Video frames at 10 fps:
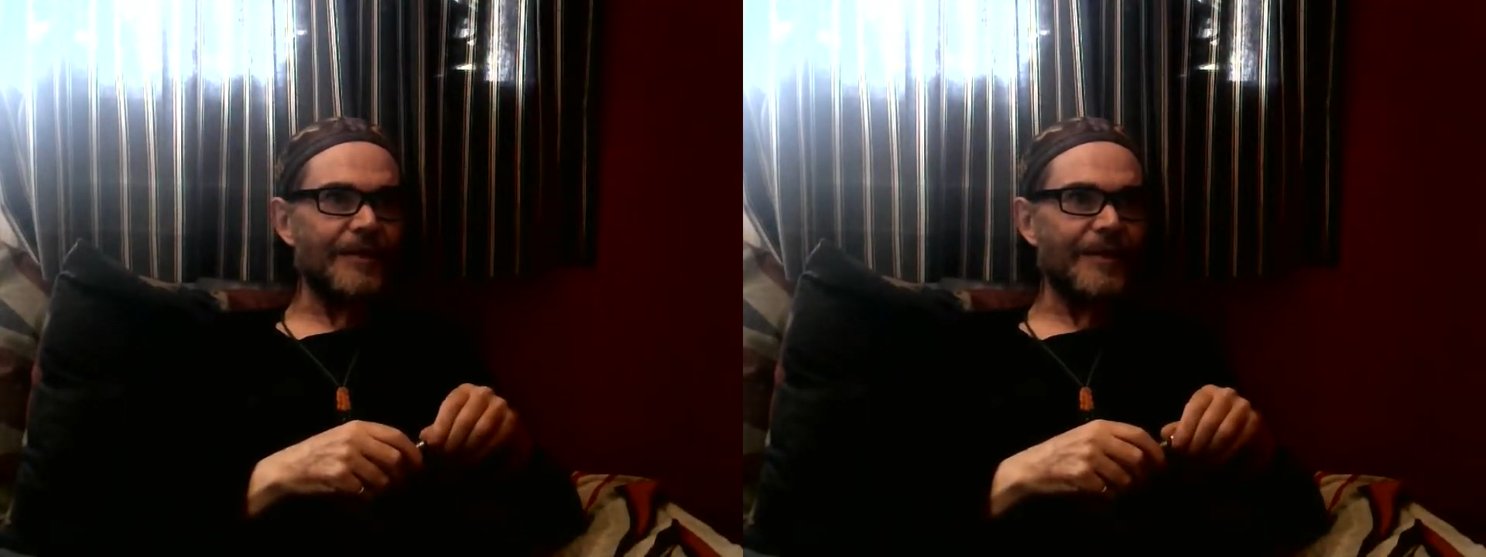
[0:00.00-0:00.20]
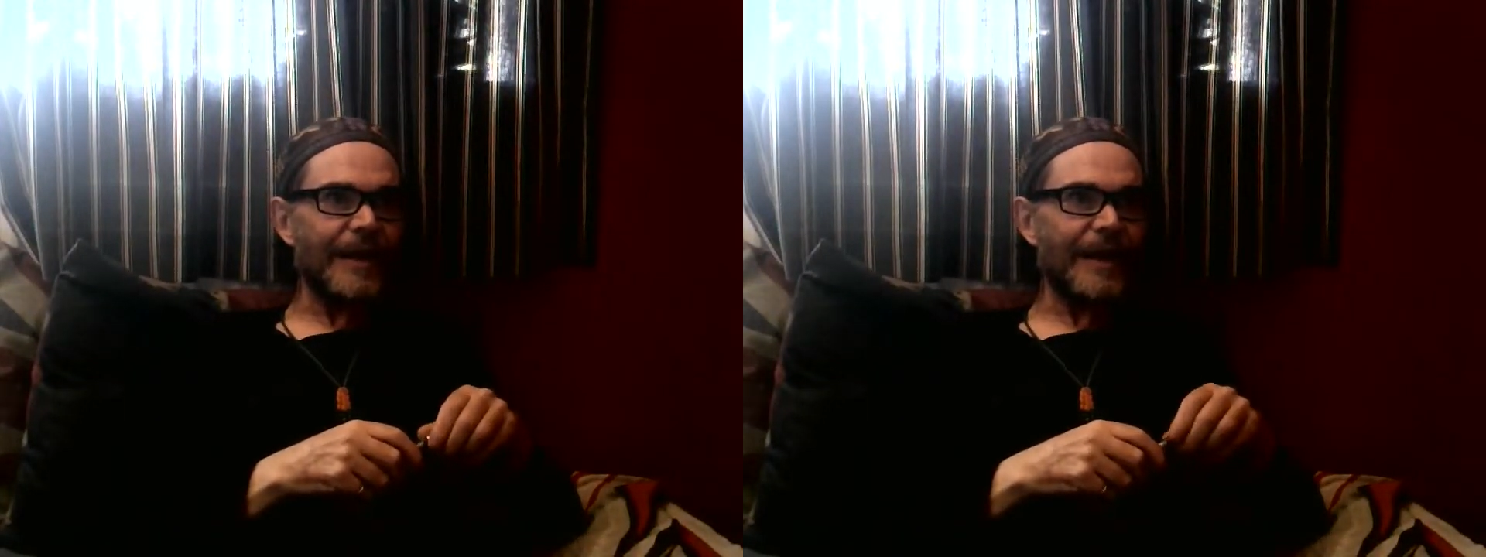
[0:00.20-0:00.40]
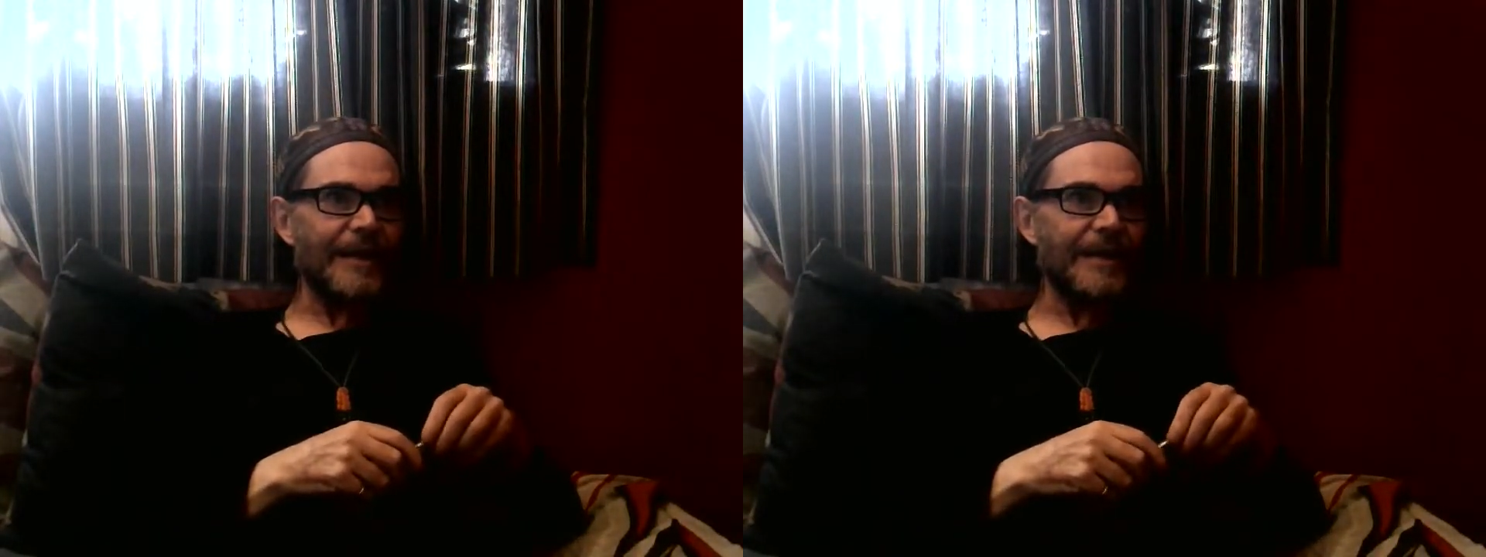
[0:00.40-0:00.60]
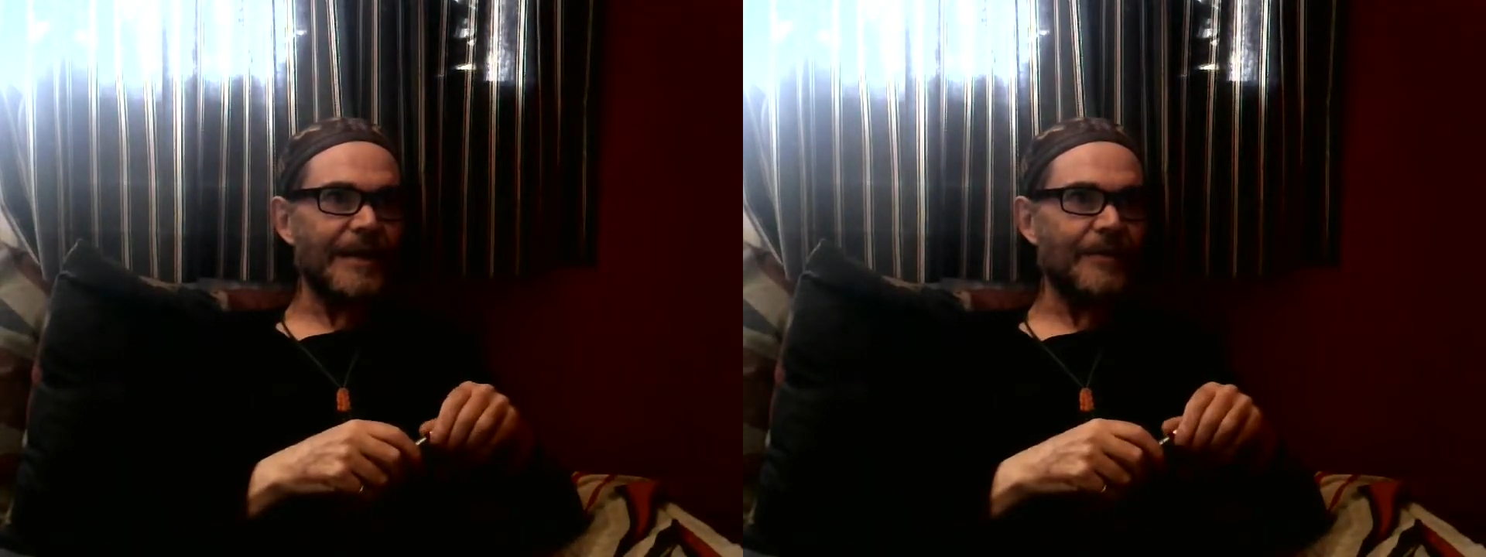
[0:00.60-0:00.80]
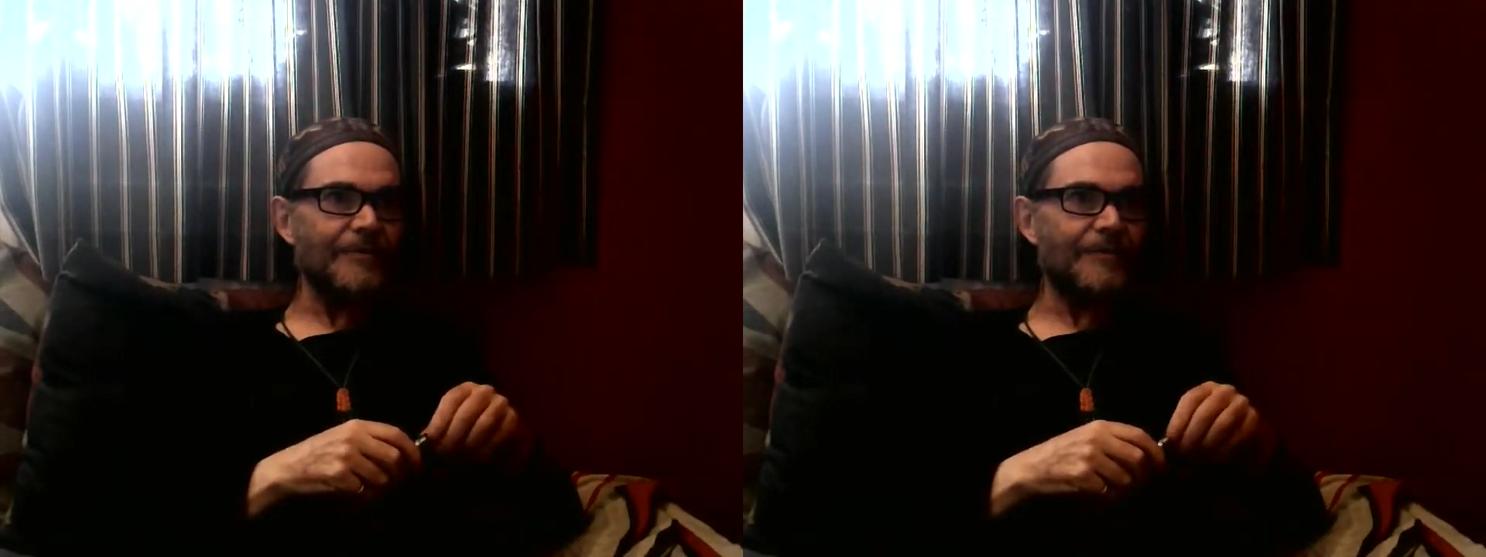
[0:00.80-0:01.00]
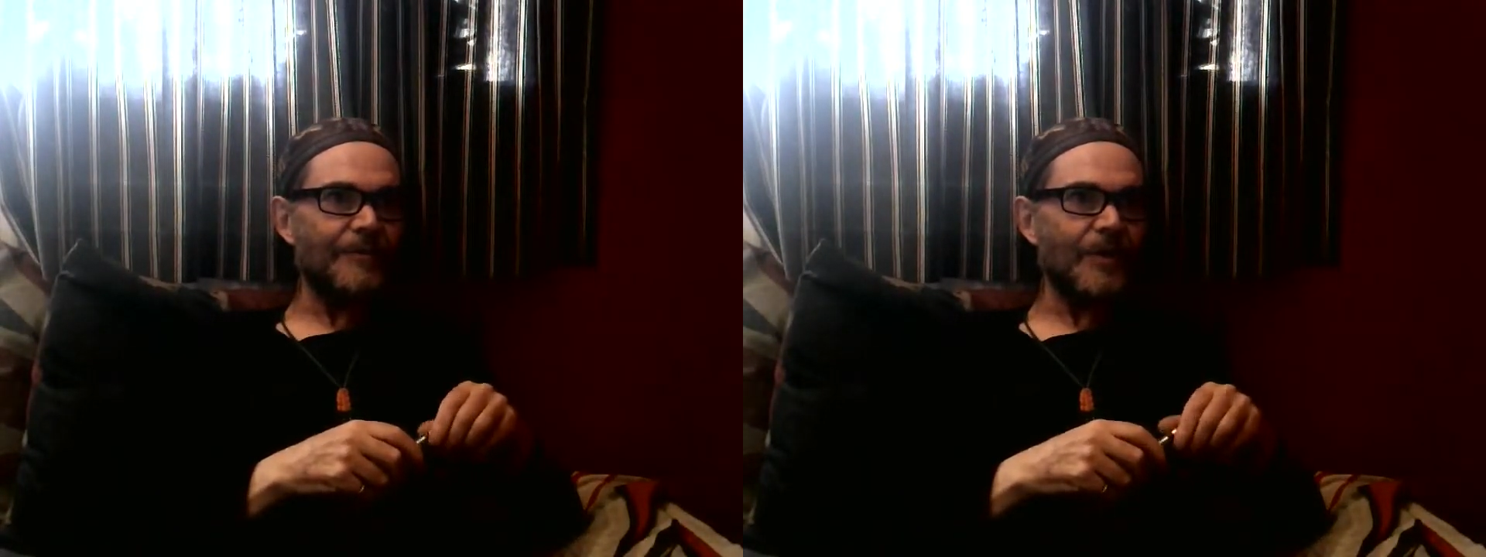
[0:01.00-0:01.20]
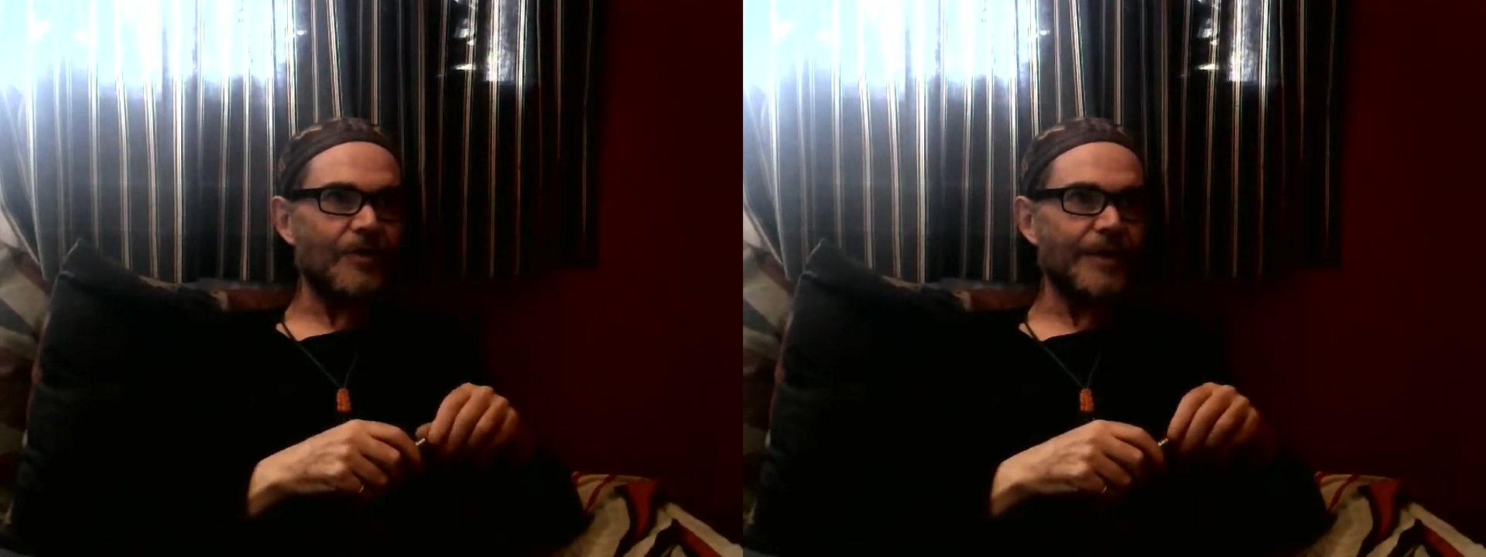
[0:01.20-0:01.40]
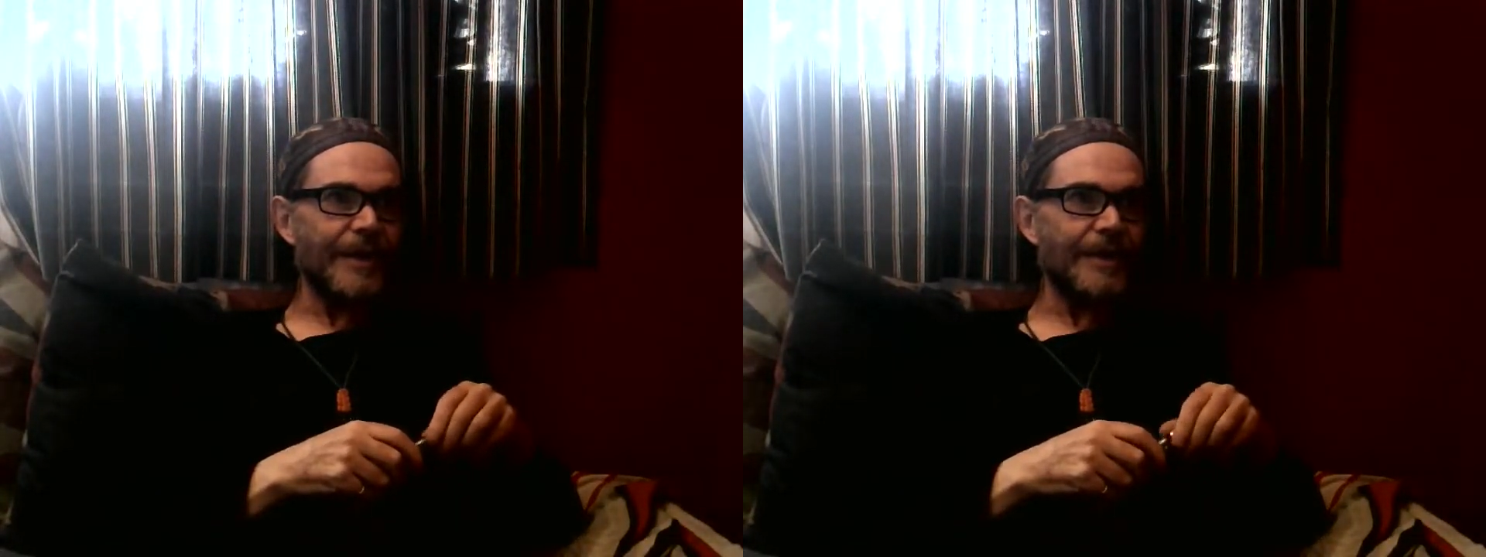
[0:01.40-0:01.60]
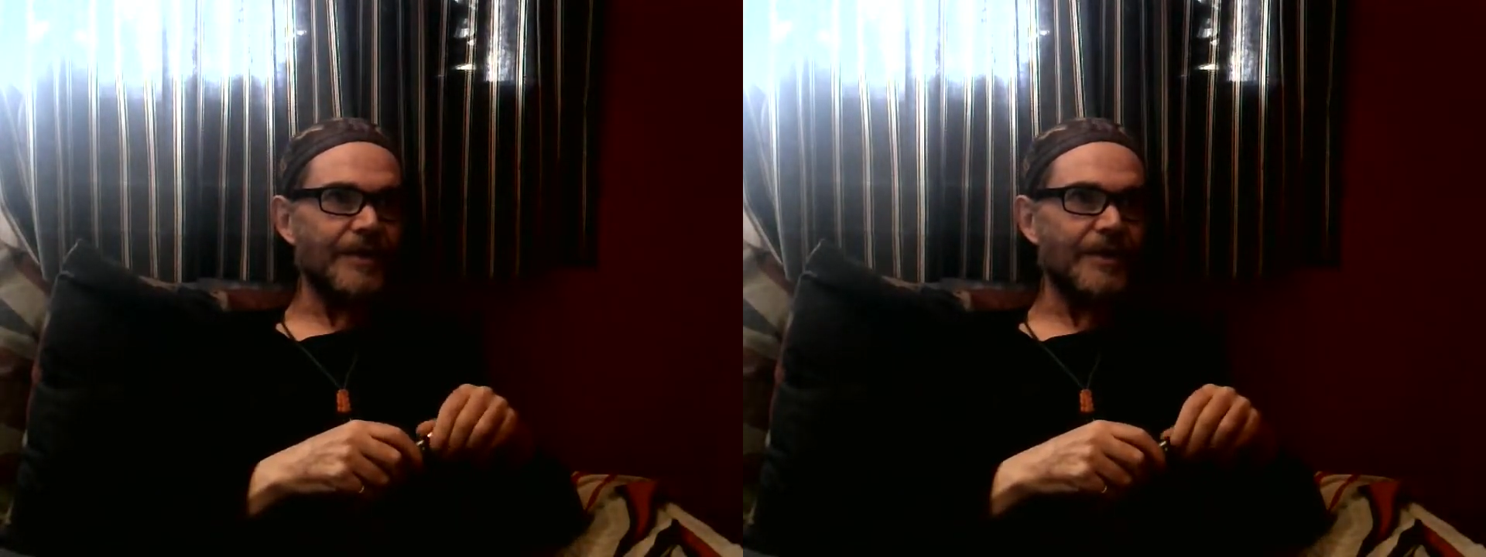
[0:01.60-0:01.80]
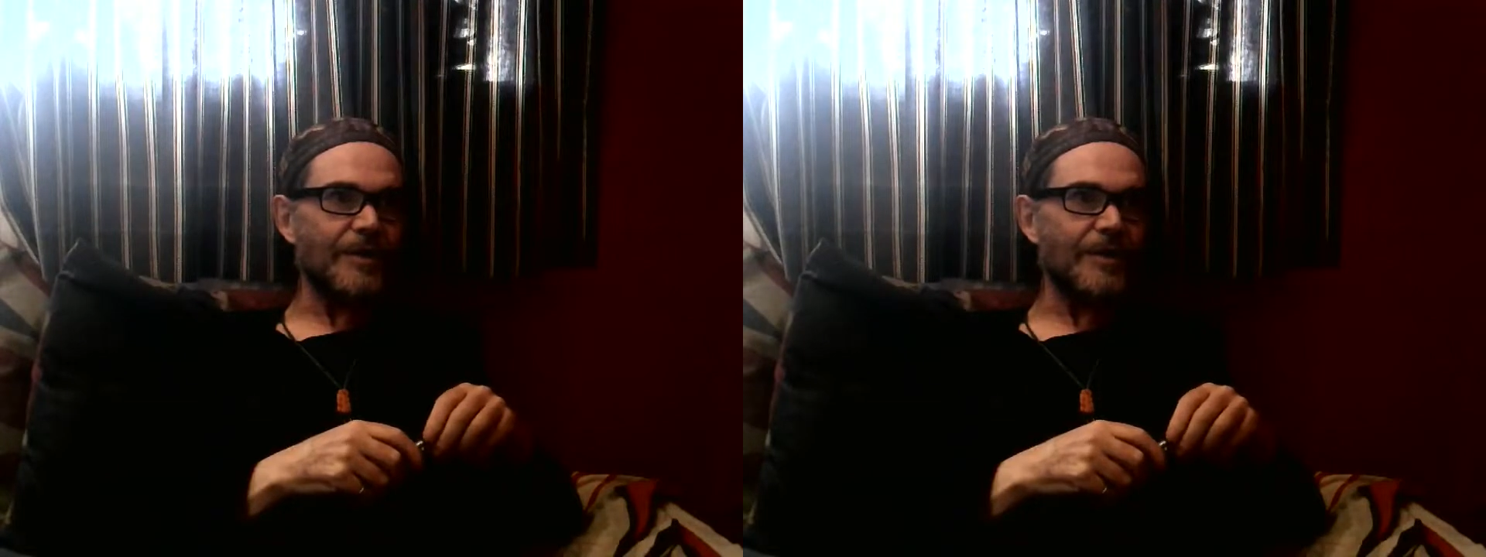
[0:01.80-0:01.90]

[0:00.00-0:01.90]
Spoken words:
that here in Florida.